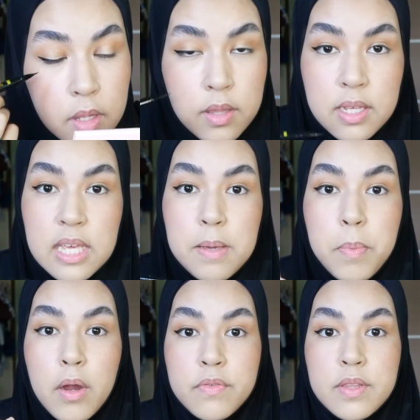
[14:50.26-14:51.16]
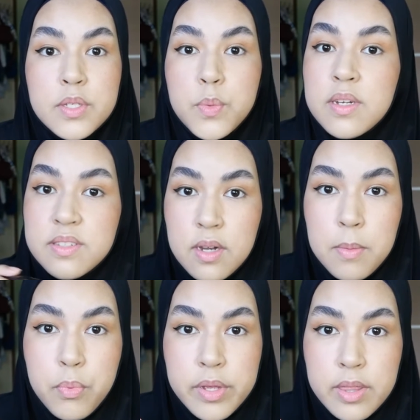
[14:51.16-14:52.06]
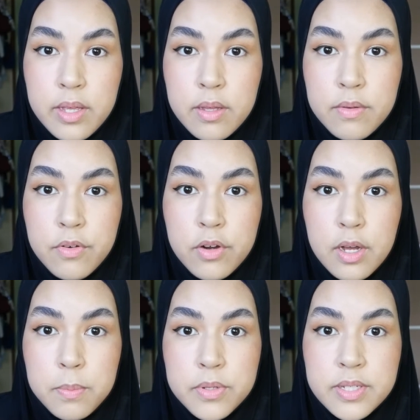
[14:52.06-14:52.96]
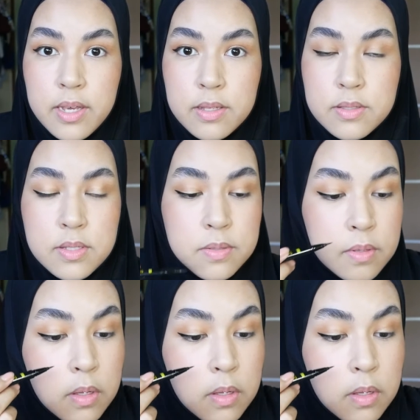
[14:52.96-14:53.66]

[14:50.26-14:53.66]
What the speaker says: The key part for this one is not breathing for a couple of seconds.